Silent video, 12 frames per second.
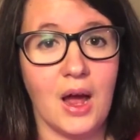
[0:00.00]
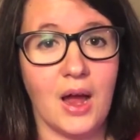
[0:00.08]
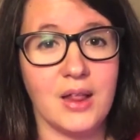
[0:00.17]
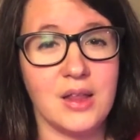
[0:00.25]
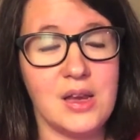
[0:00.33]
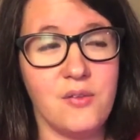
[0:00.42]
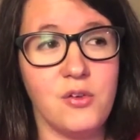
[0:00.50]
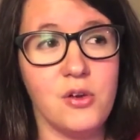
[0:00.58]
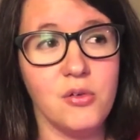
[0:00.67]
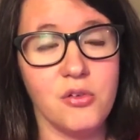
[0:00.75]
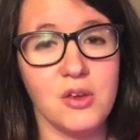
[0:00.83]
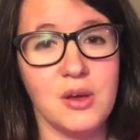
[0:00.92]
I leave
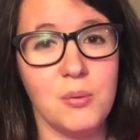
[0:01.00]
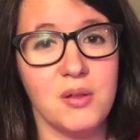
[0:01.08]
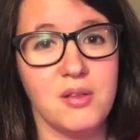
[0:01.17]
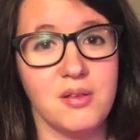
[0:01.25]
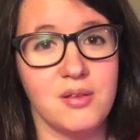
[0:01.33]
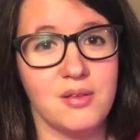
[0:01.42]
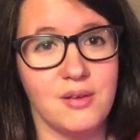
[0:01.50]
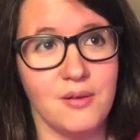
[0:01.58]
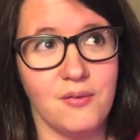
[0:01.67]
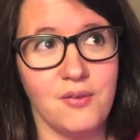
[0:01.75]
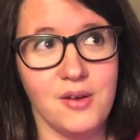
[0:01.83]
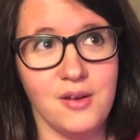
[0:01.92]
usually with
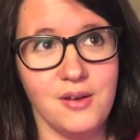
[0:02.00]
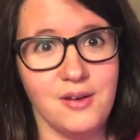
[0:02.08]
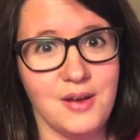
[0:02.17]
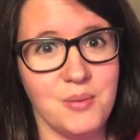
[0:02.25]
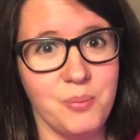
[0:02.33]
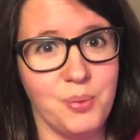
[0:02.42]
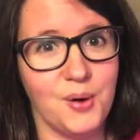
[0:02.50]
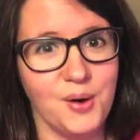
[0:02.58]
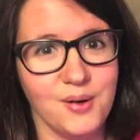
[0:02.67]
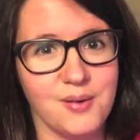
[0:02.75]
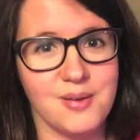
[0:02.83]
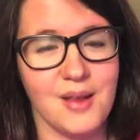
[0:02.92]
70
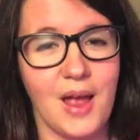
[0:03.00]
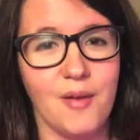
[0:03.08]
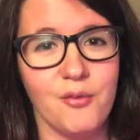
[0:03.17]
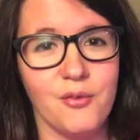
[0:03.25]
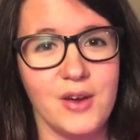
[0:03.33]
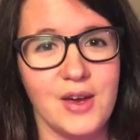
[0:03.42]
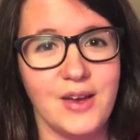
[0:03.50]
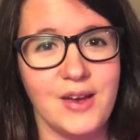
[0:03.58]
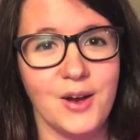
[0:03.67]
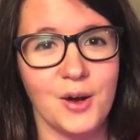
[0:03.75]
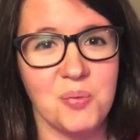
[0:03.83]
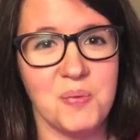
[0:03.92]
books every
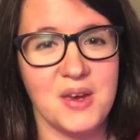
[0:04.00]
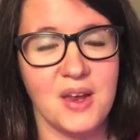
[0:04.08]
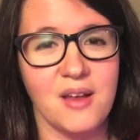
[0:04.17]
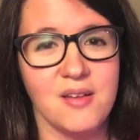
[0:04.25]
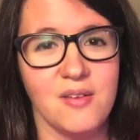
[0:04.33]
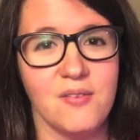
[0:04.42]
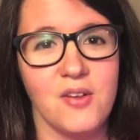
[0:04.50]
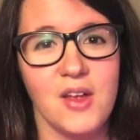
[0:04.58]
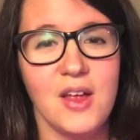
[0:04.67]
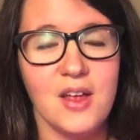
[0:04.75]
year because of